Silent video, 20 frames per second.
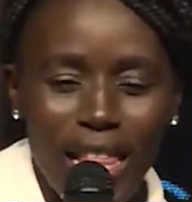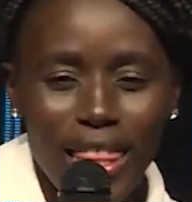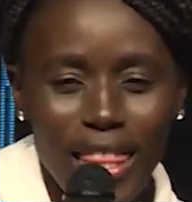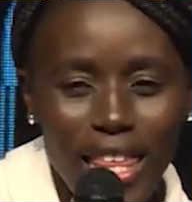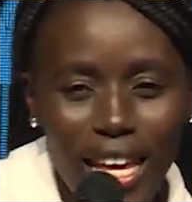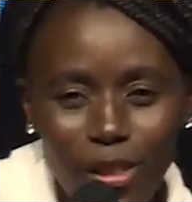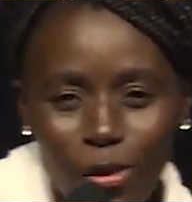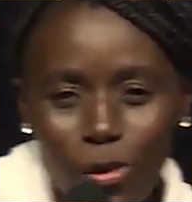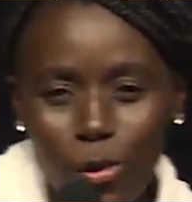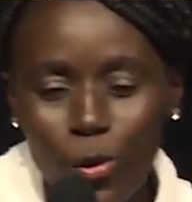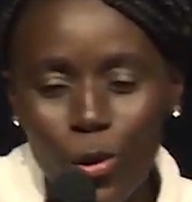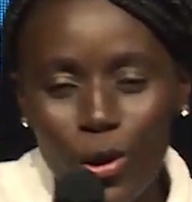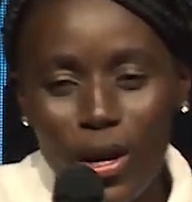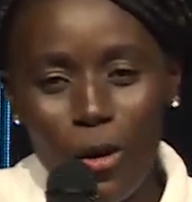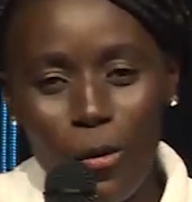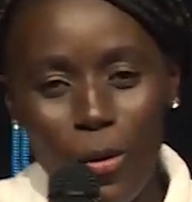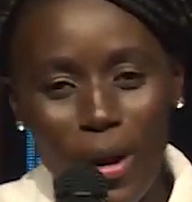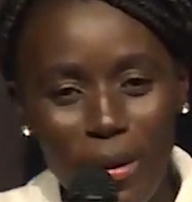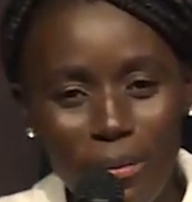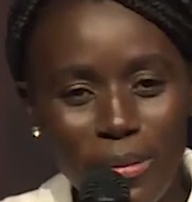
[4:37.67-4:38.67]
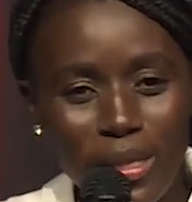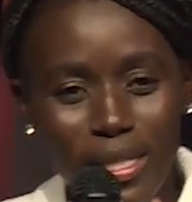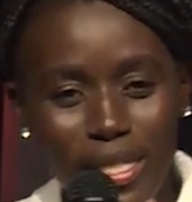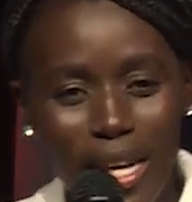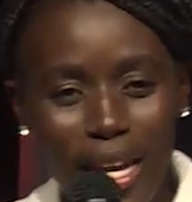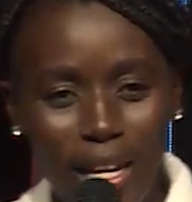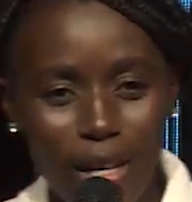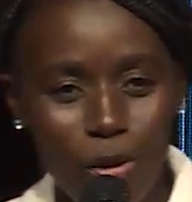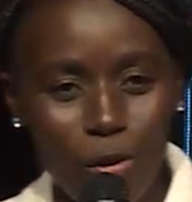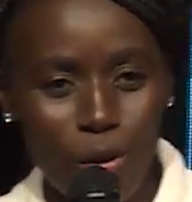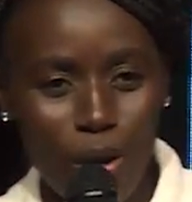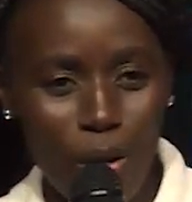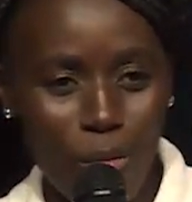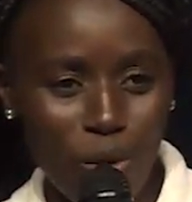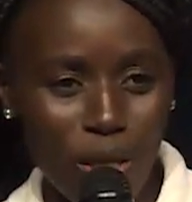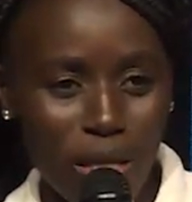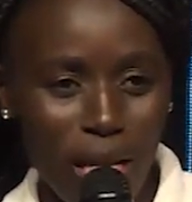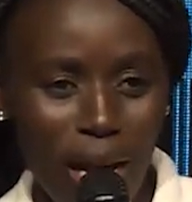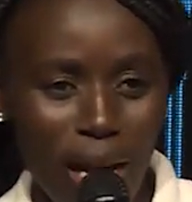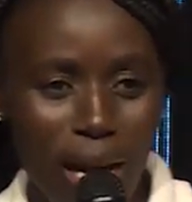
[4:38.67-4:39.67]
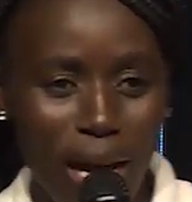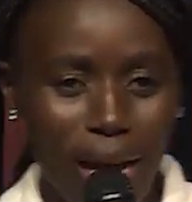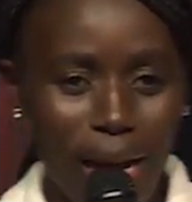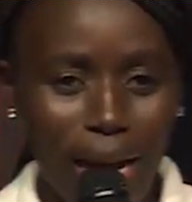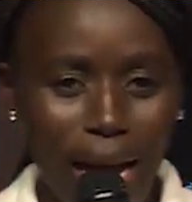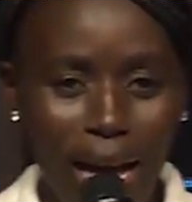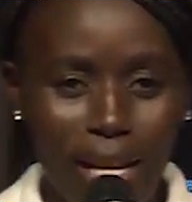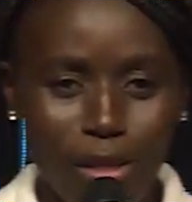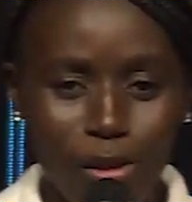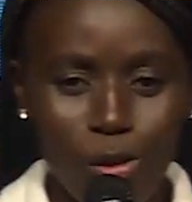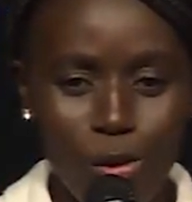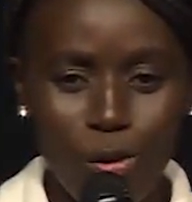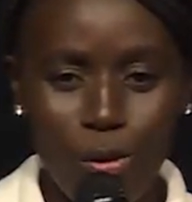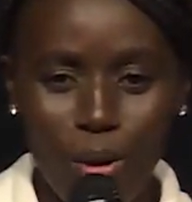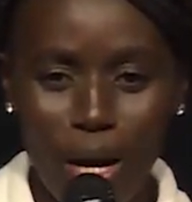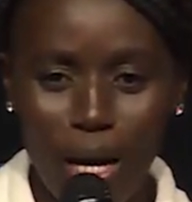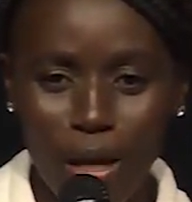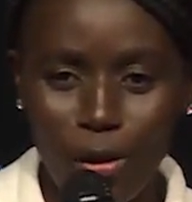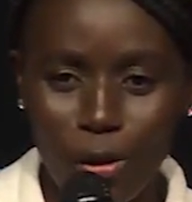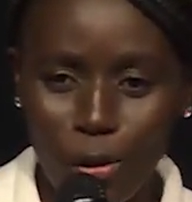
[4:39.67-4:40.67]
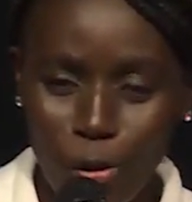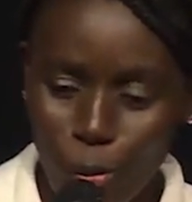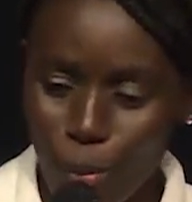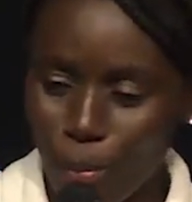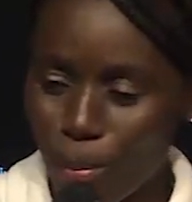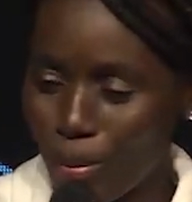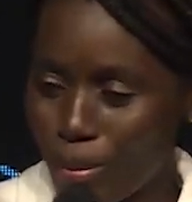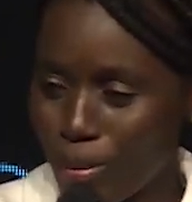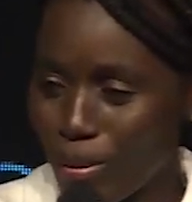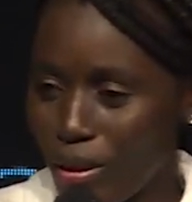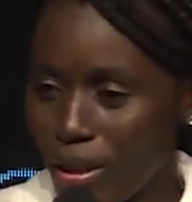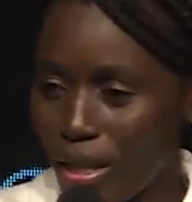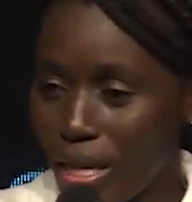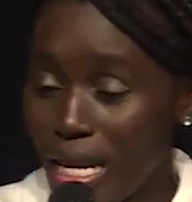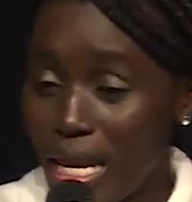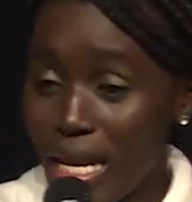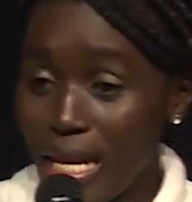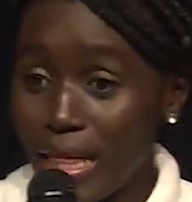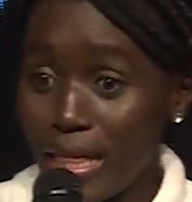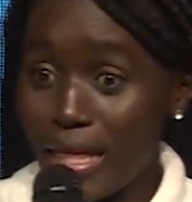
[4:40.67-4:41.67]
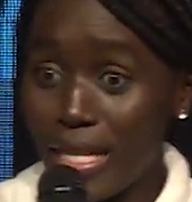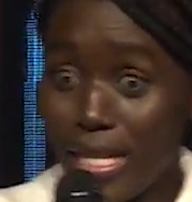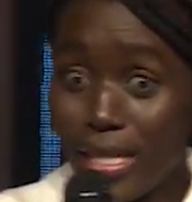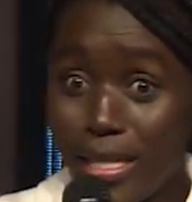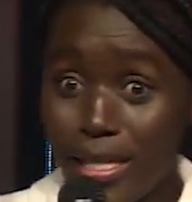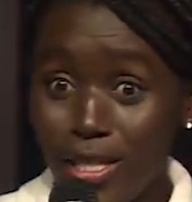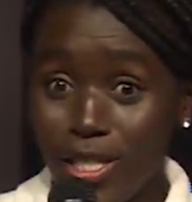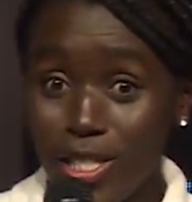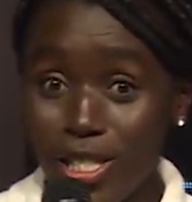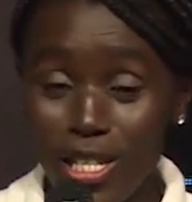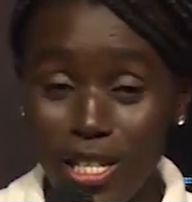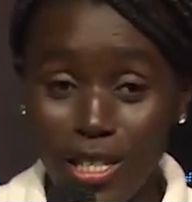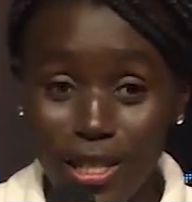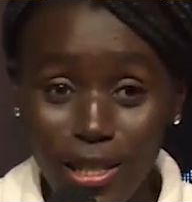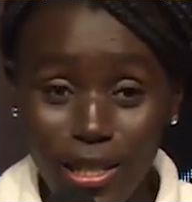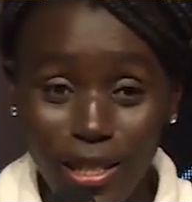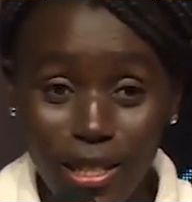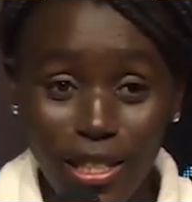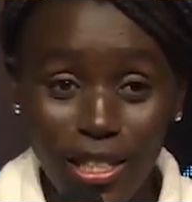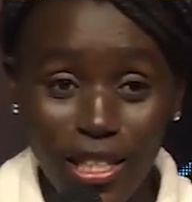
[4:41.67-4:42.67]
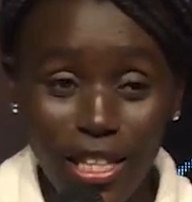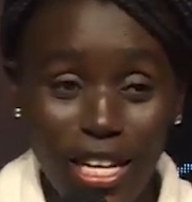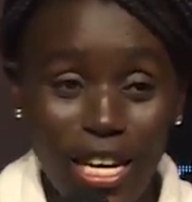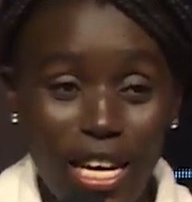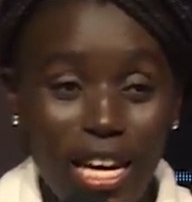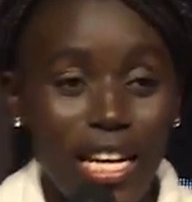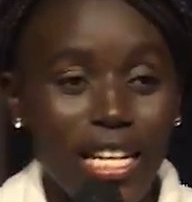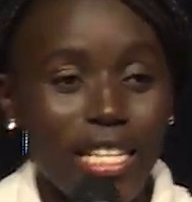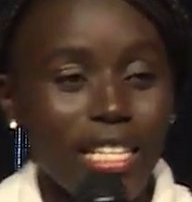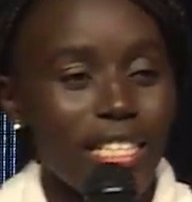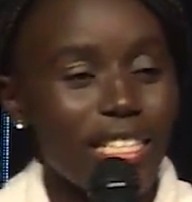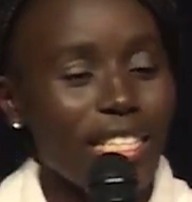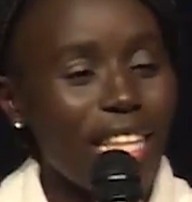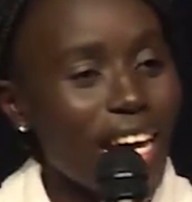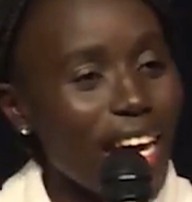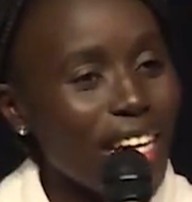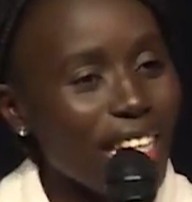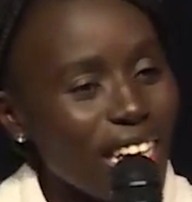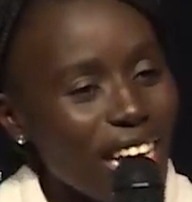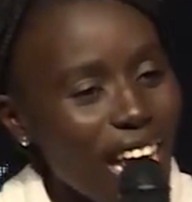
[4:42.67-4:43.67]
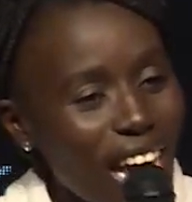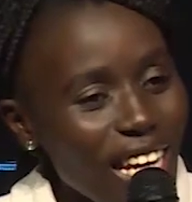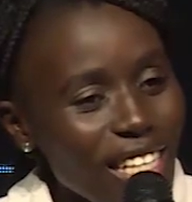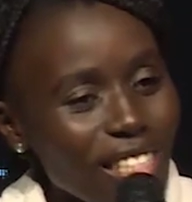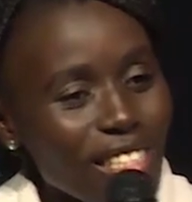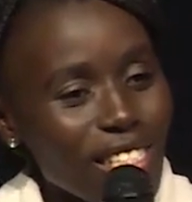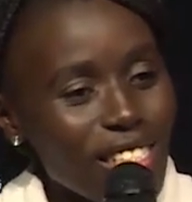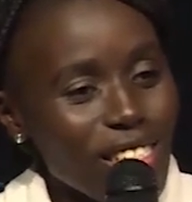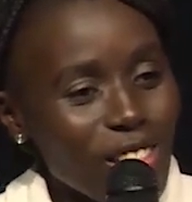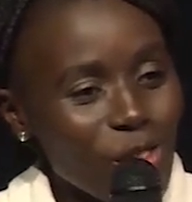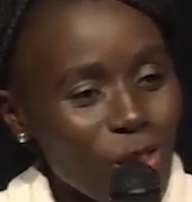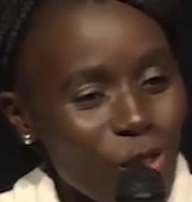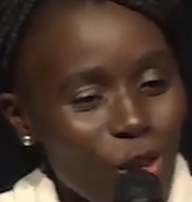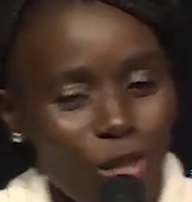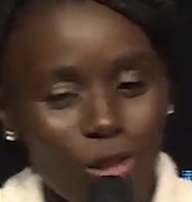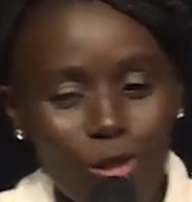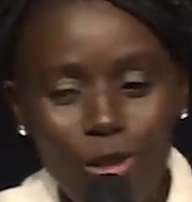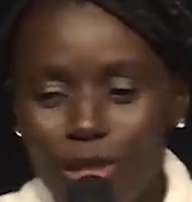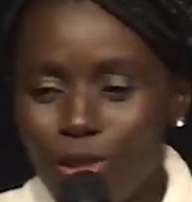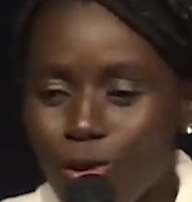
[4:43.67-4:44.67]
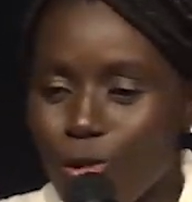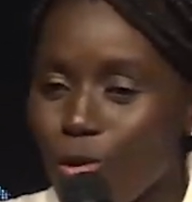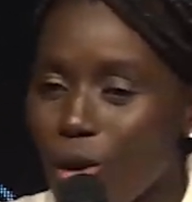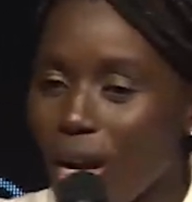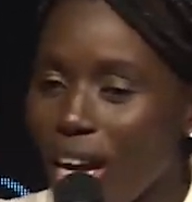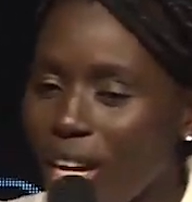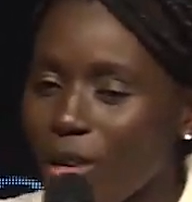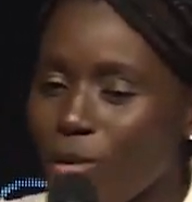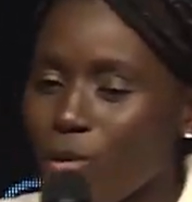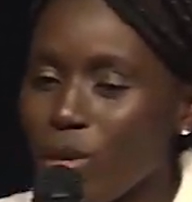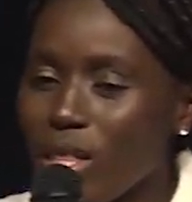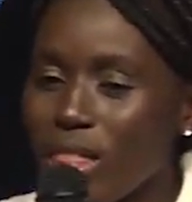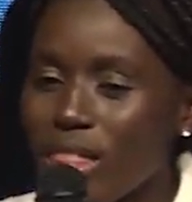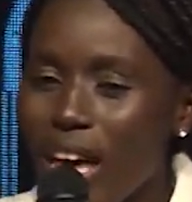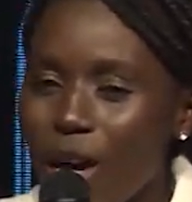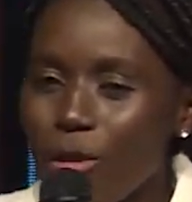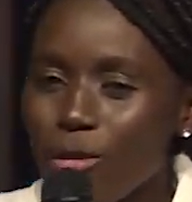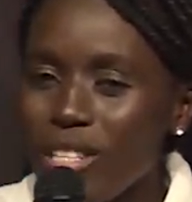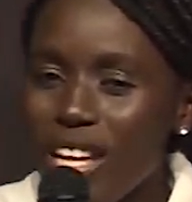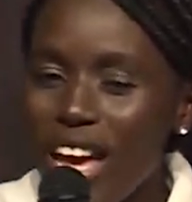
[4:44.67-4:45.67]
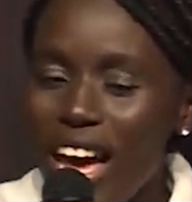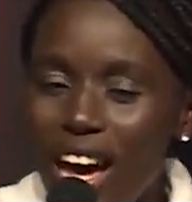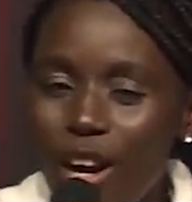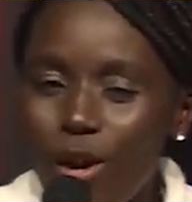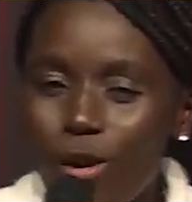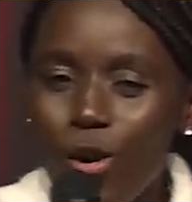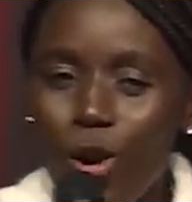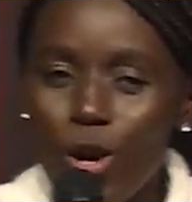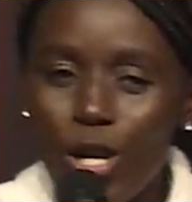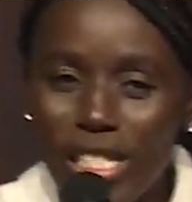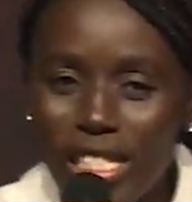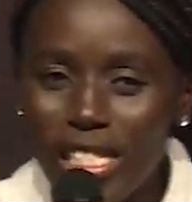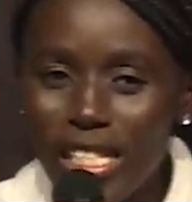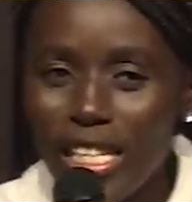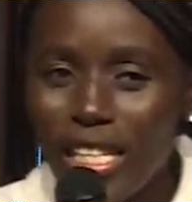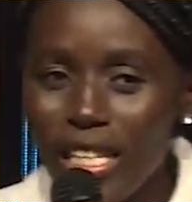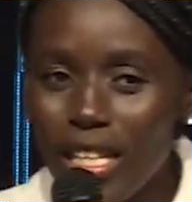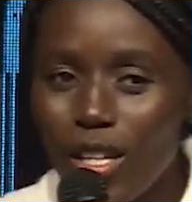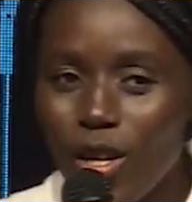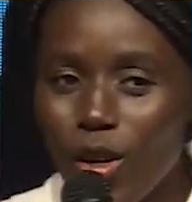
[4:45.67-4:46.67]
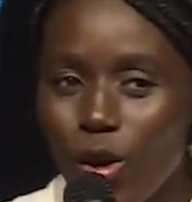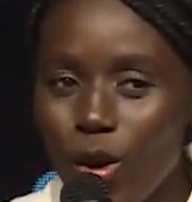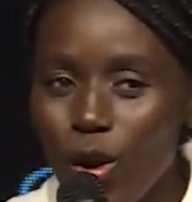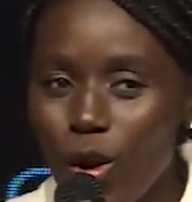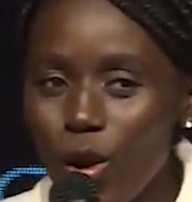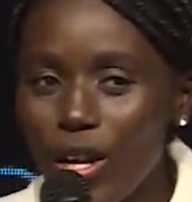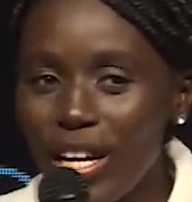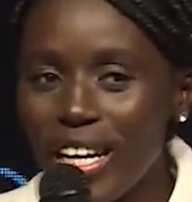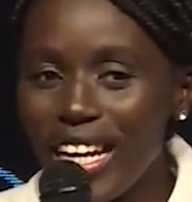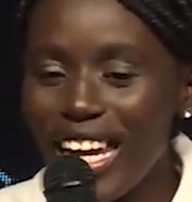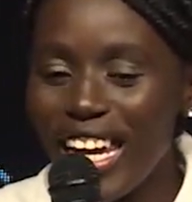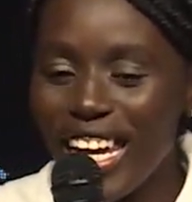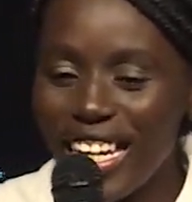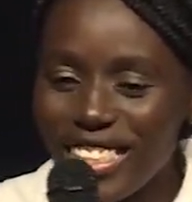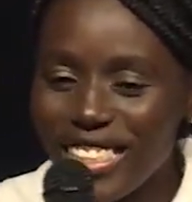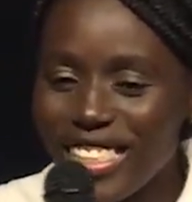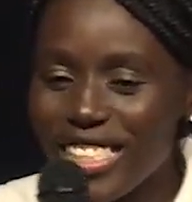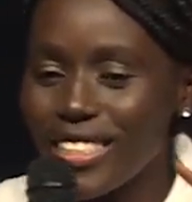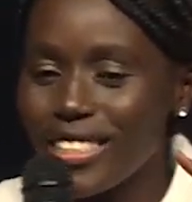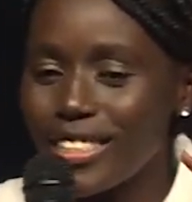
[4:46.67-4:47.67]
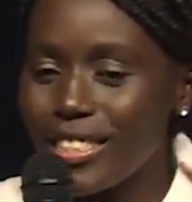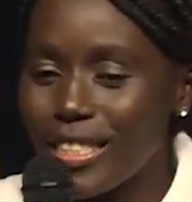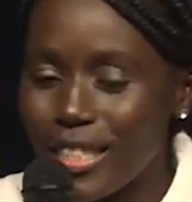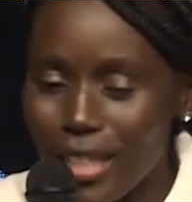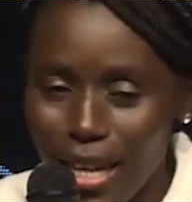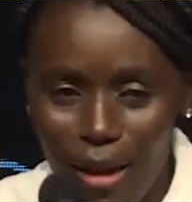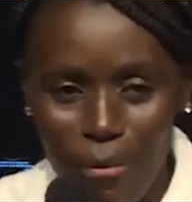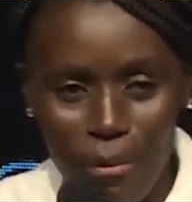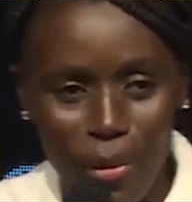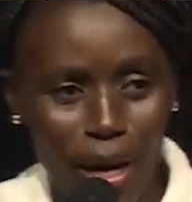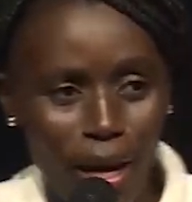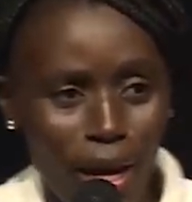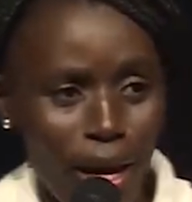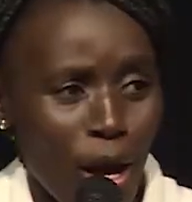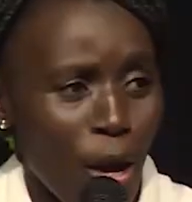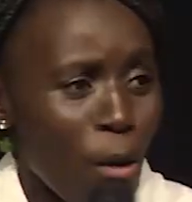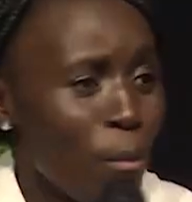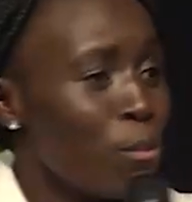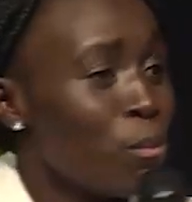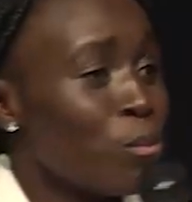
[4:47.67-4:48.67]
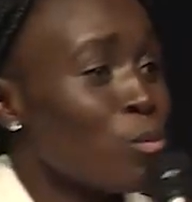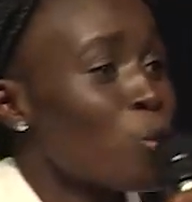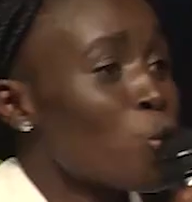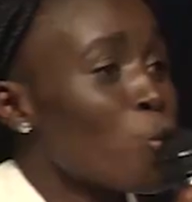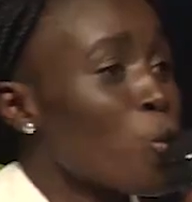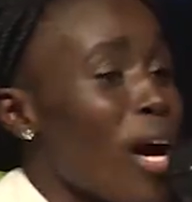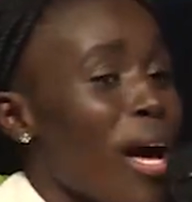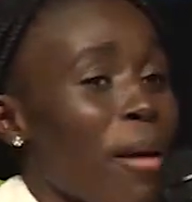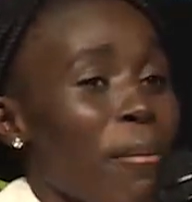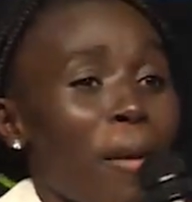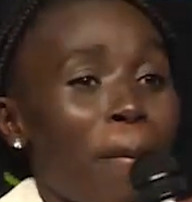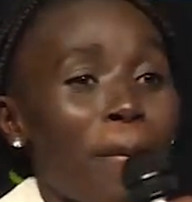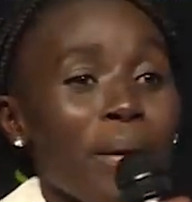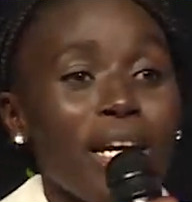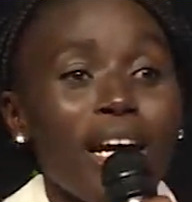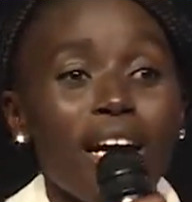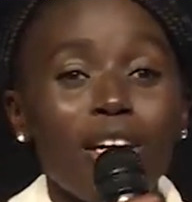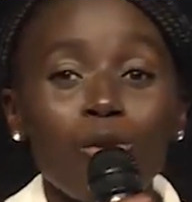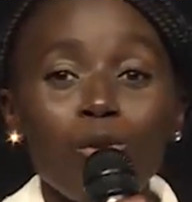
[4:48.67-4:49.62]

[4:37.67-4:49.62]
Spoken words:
Then tukona ule msichana tunamuitanga kanjo wa group. This chick, that night is not going to end without her causing or ending drama. Mtu amepiga